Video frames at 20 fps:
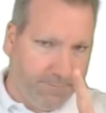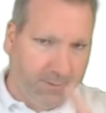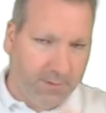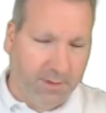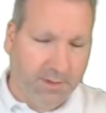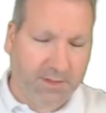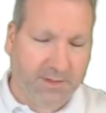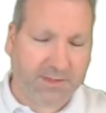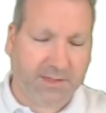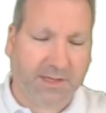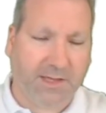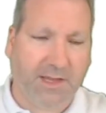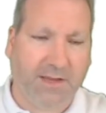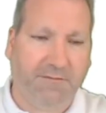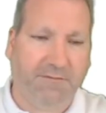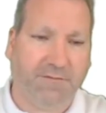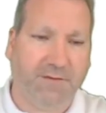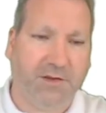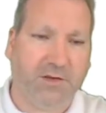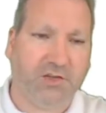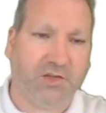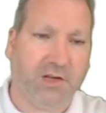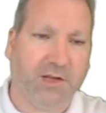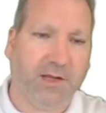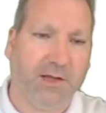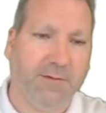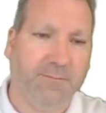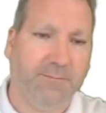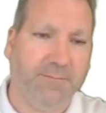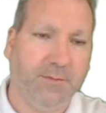There's a key feature
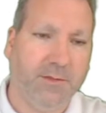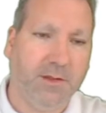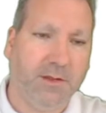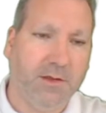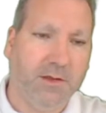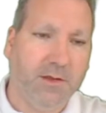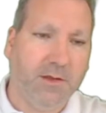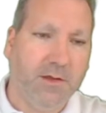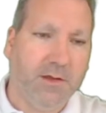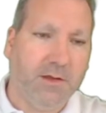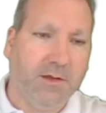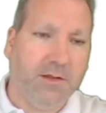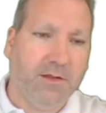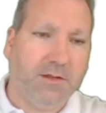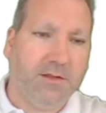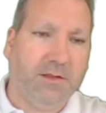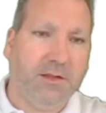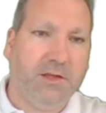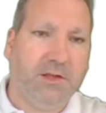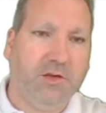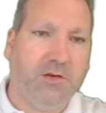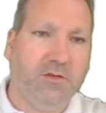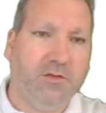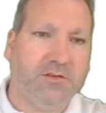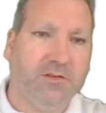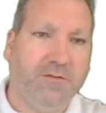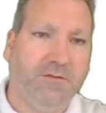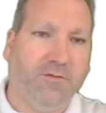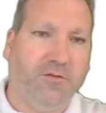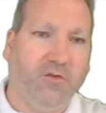here. The
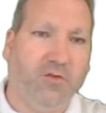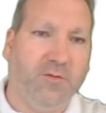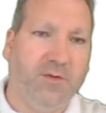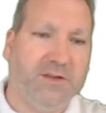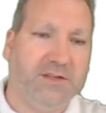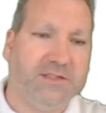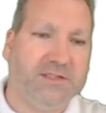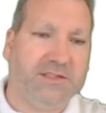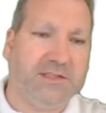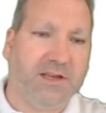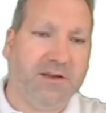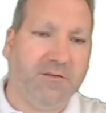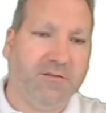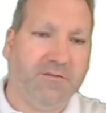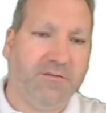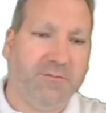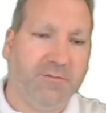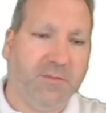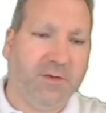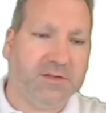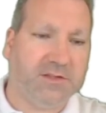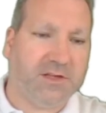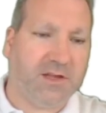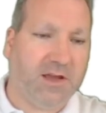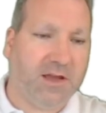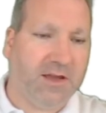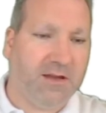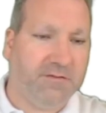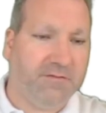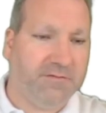user form itself must
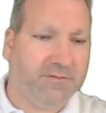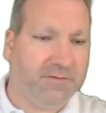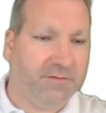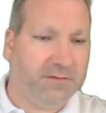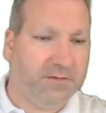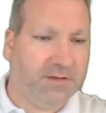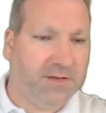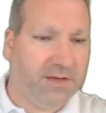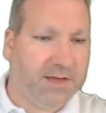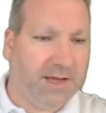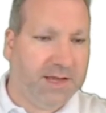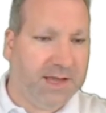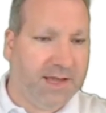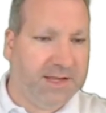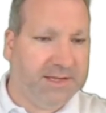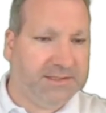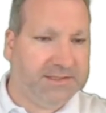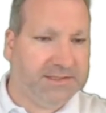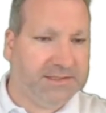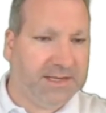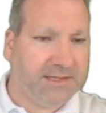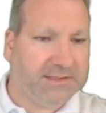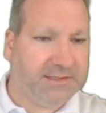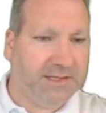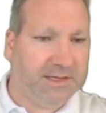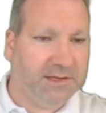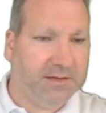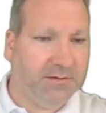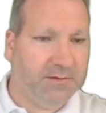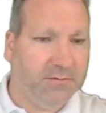have a
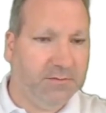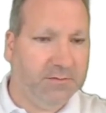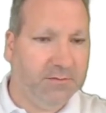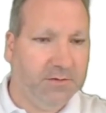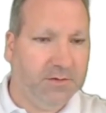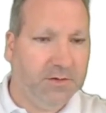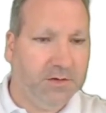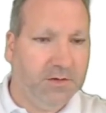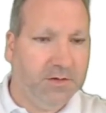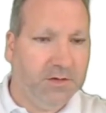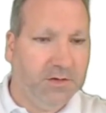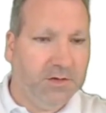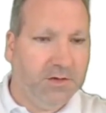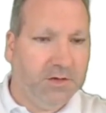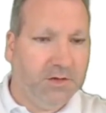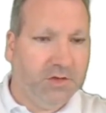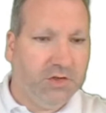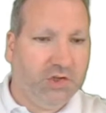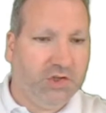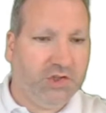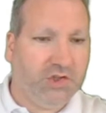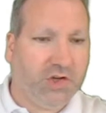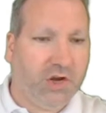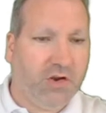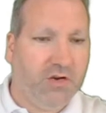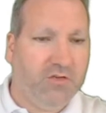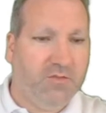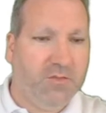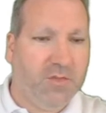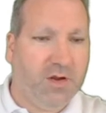setting
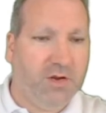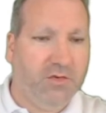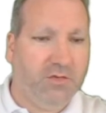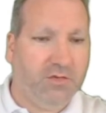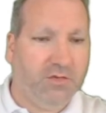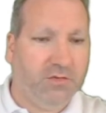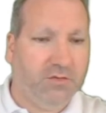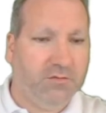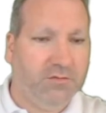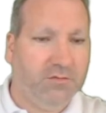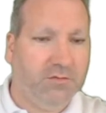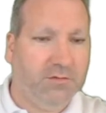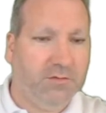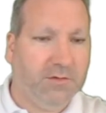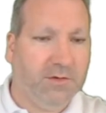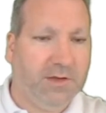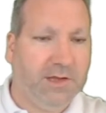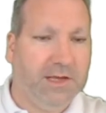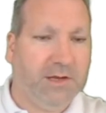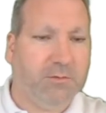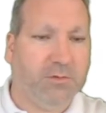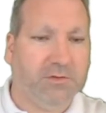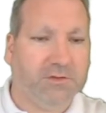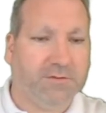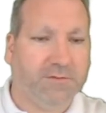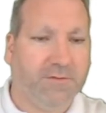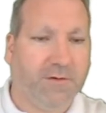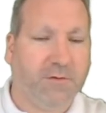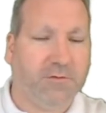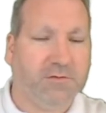show modal equals
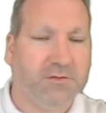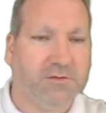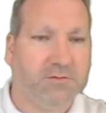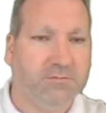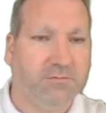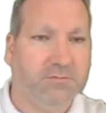false.